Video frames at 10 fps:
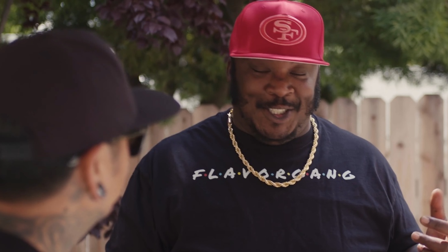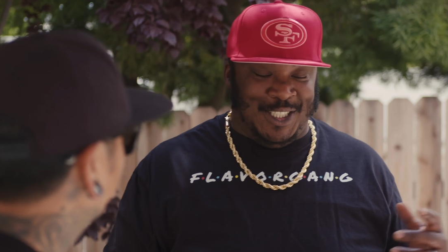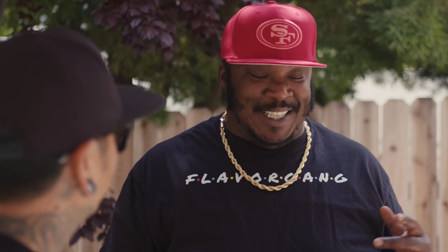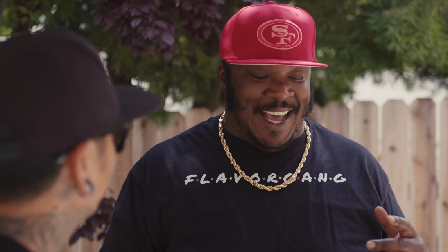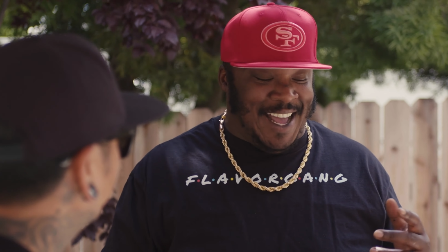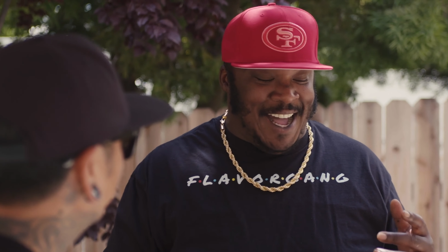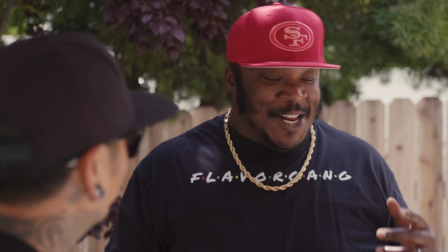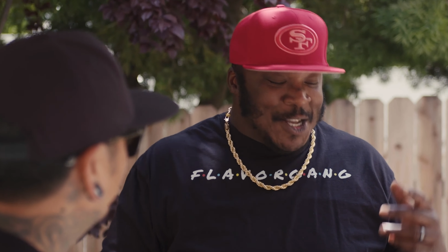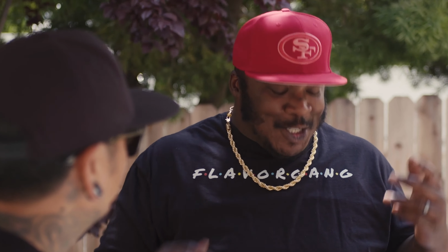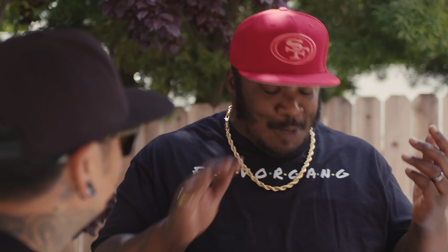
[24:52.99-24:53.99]
she said, uh,
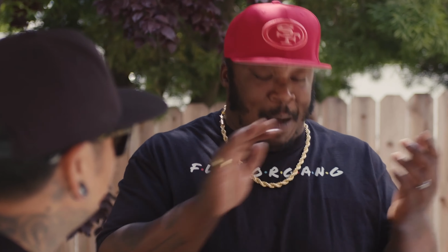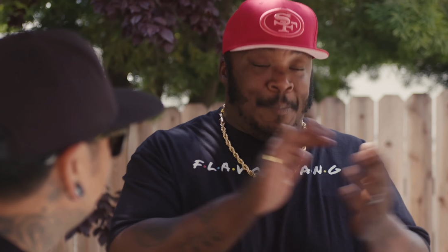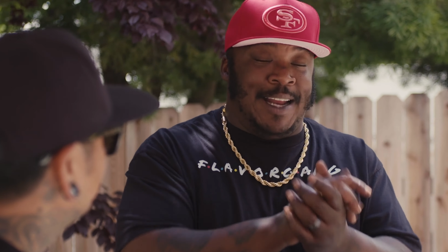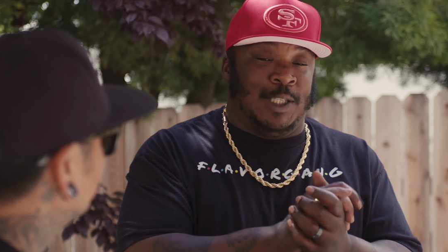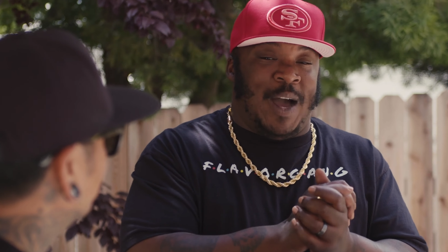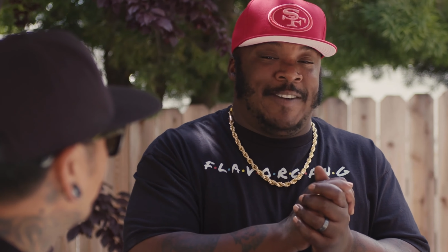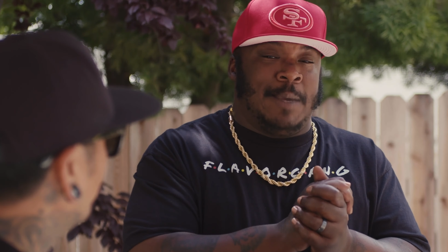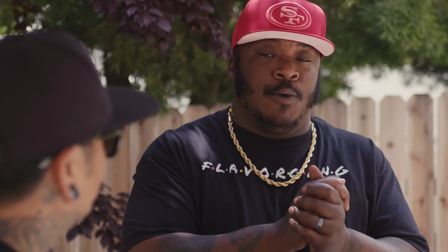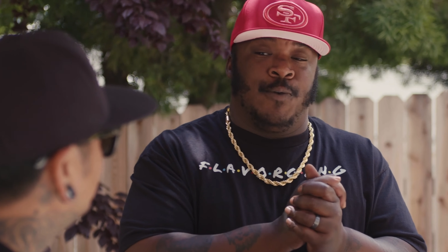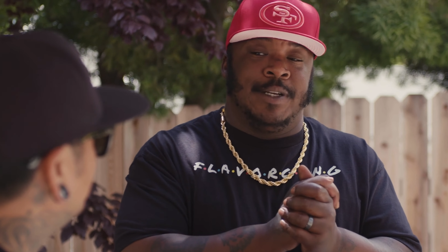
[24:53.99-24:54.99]
so my buddy's wife
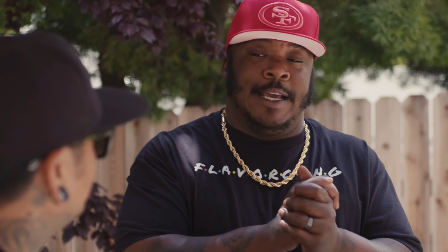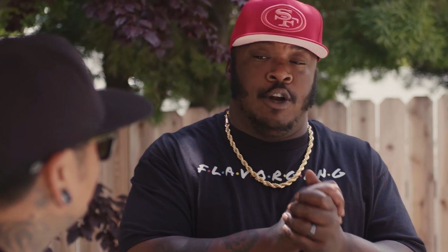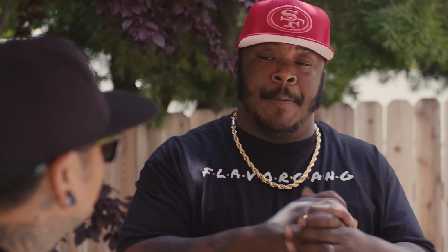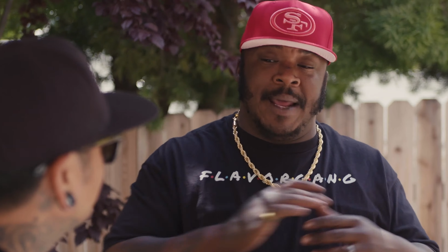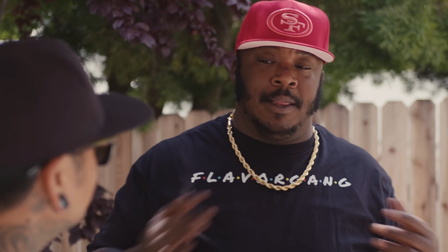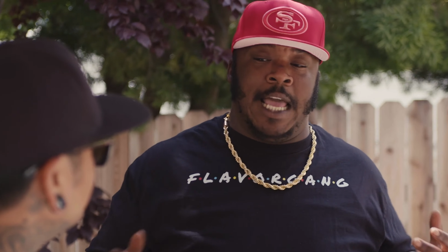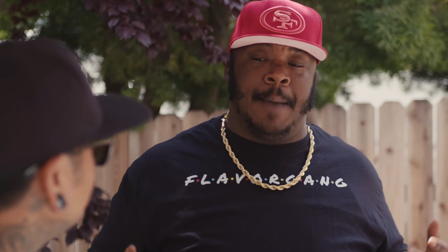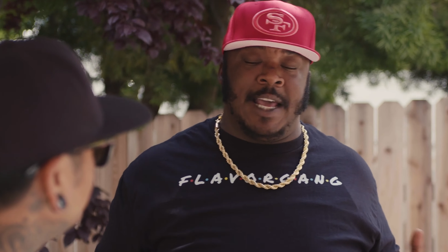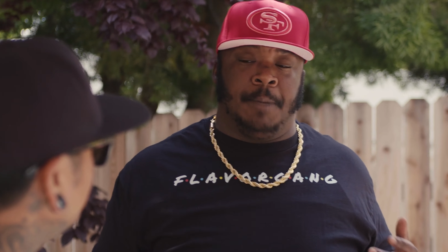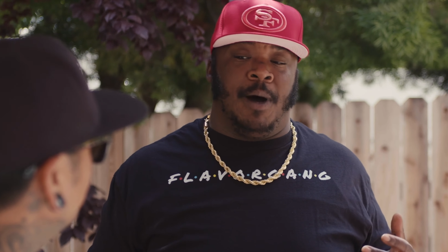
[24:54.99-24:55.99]
came over for dinner. I made a
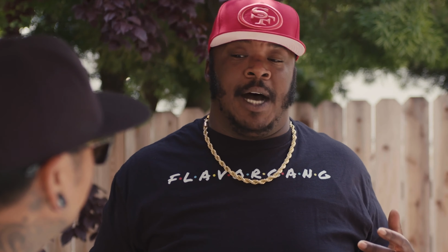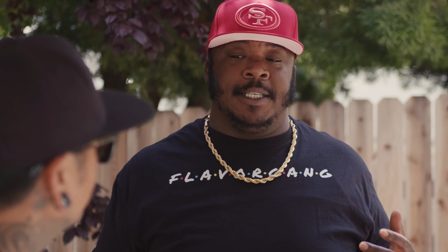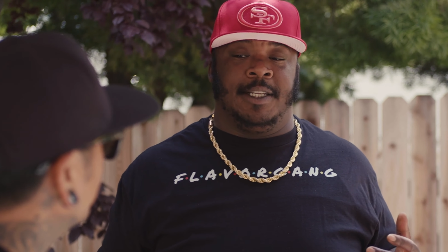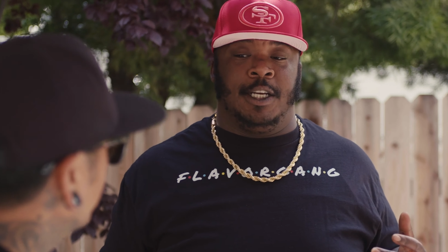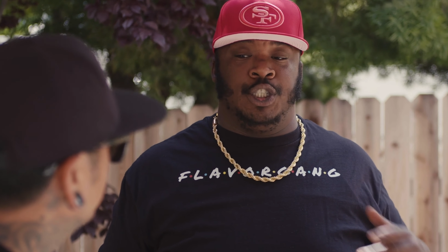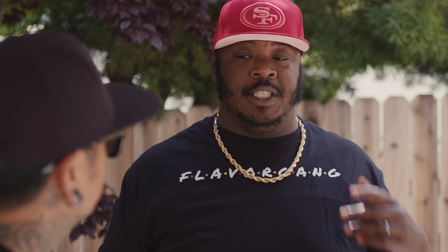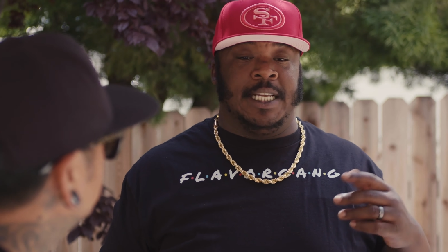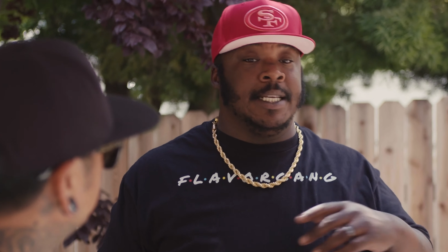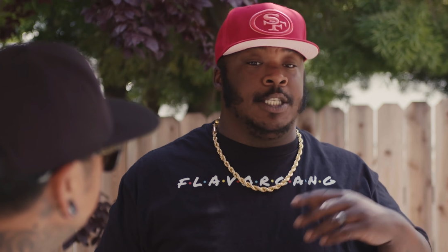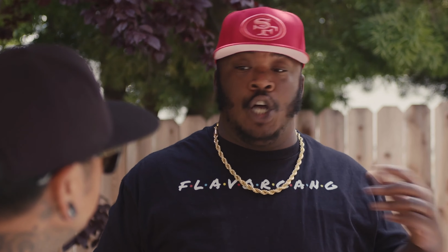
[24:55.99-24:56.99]
lamb neck pasta. She
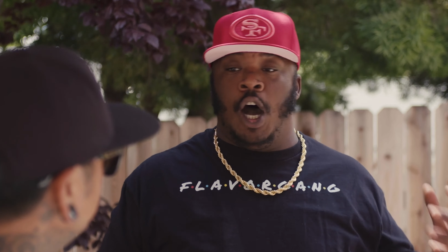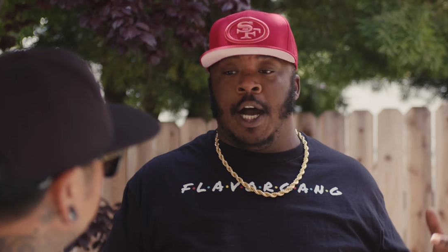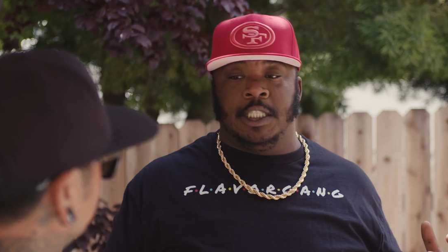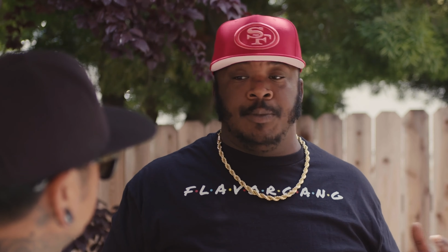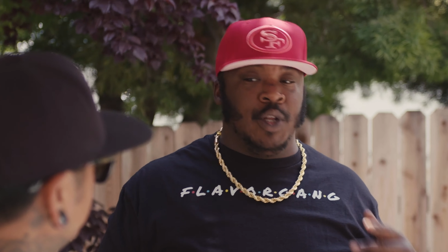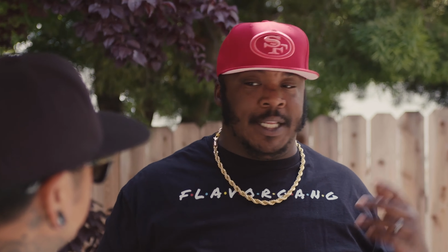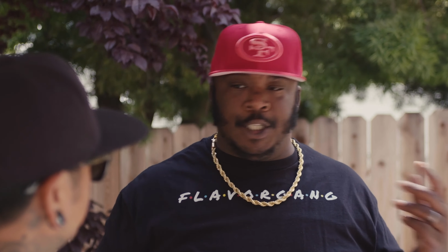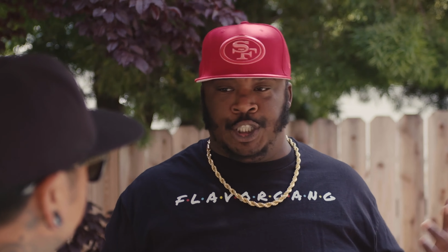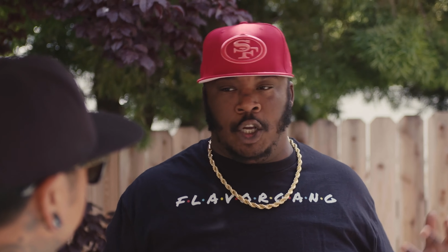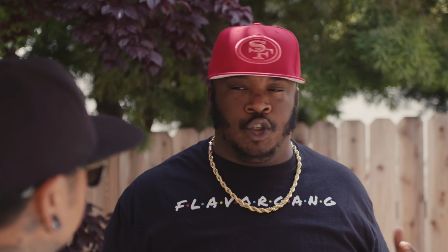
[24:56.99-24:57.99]
said, this is awesome. You need to
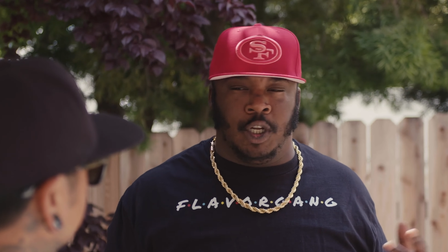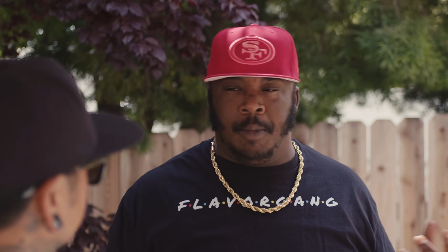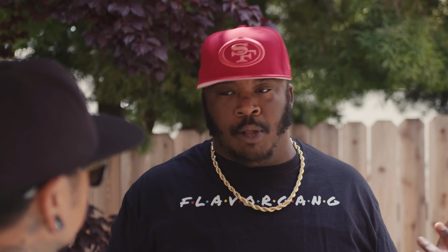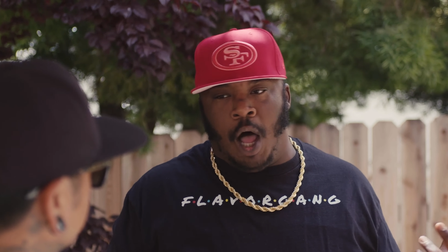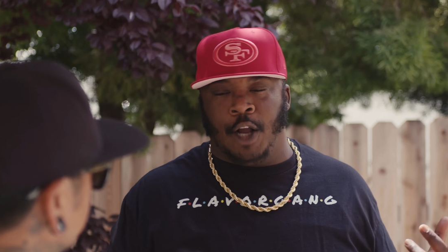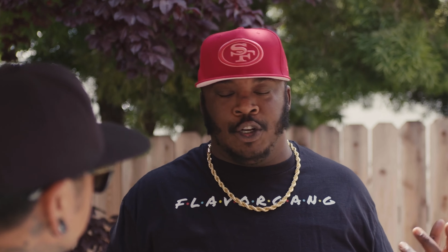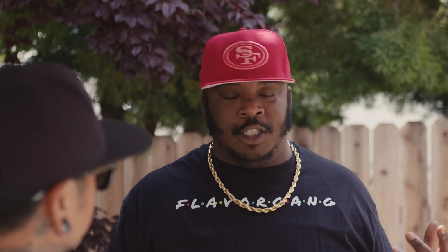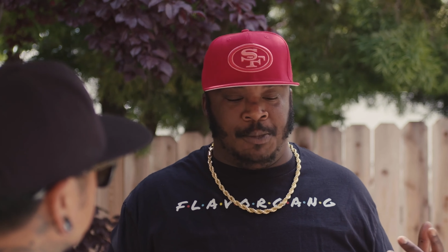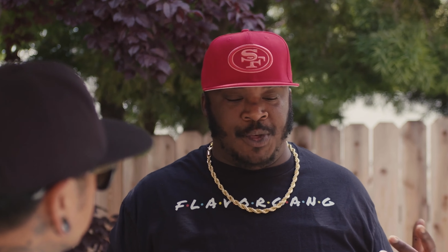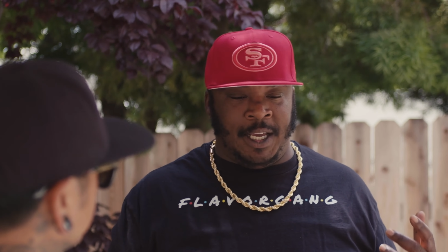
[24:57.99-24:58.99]
share this on a blog or
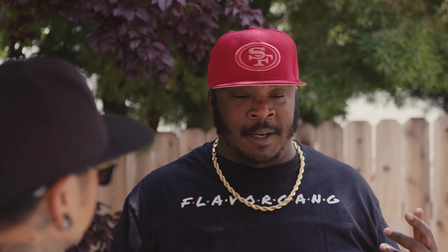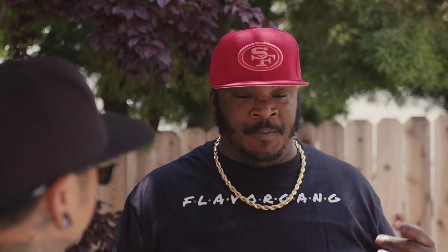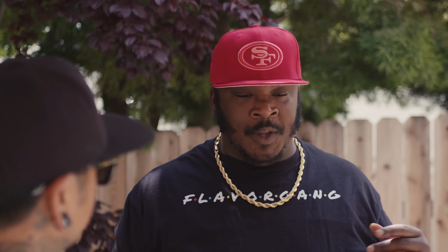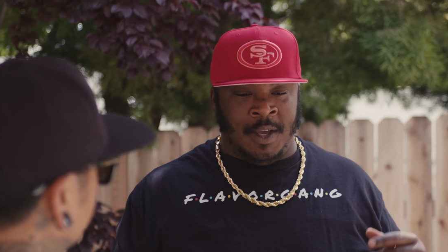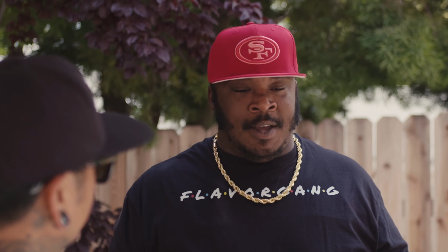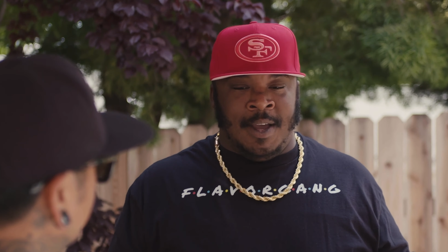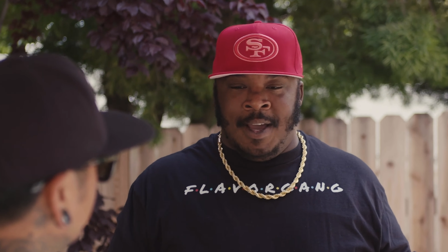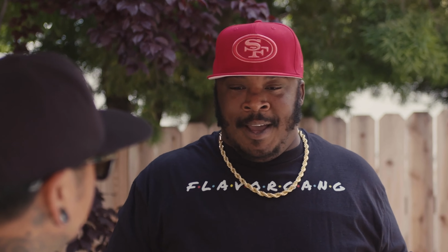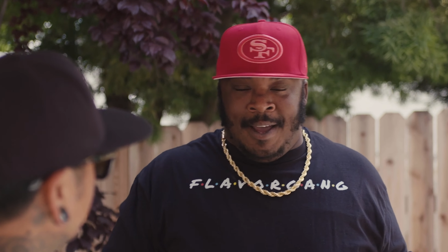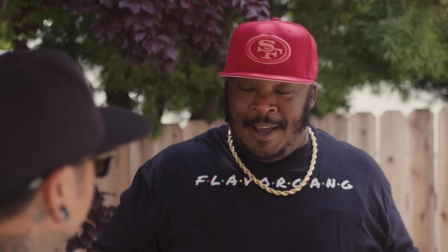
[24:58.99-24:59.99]
something. And
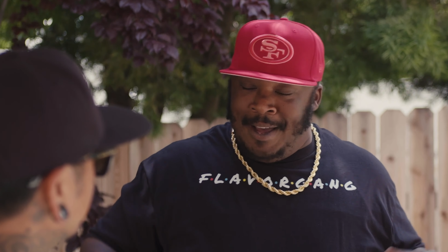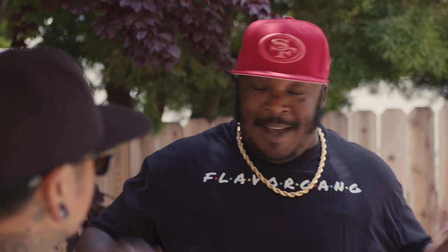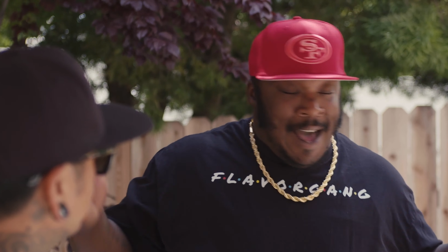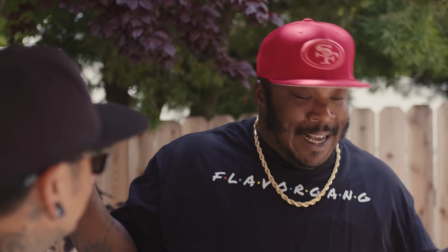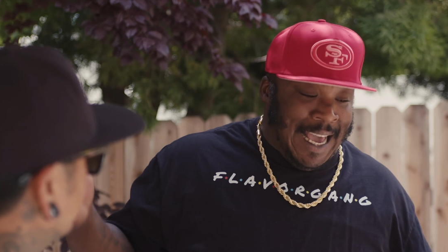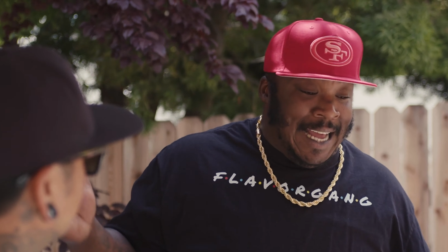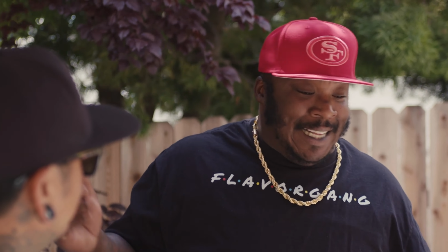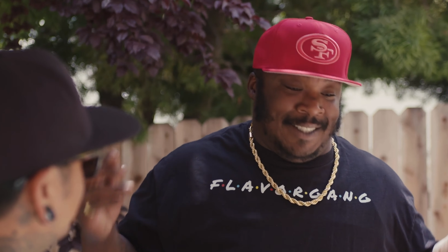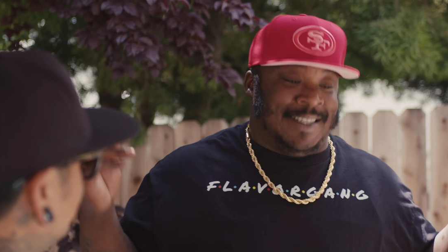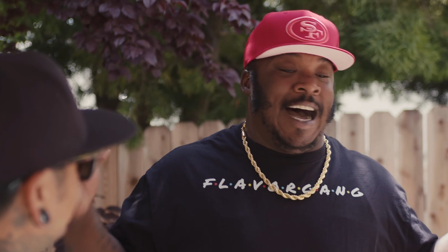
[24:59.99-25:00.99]
again,
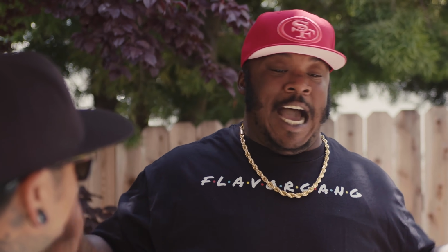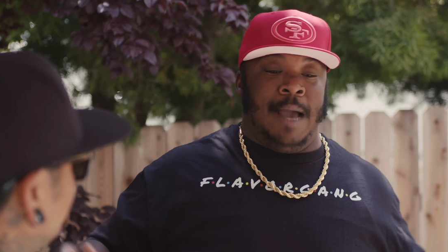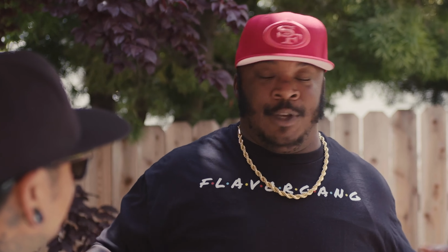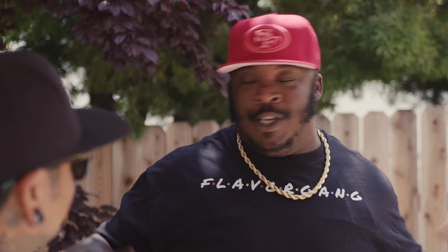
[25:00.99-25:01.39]
at the time,